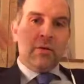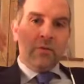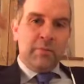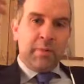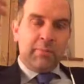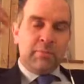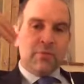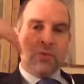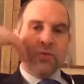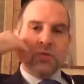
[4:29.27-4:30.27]
of your blood
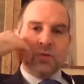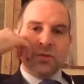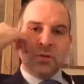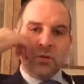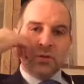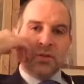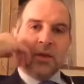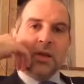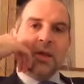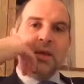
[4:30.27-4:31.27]
perfusion, and so
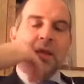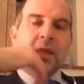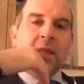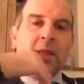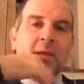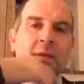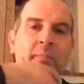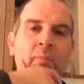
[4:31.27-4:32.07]
they